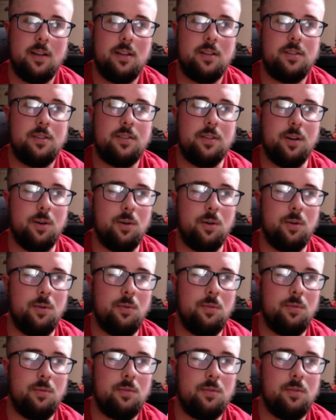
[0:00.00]

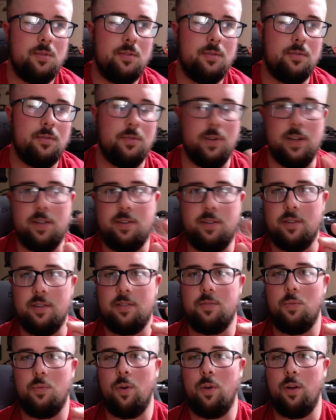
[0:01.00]
So, for instance,
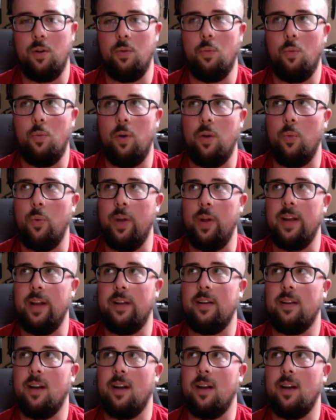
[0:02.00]
one week,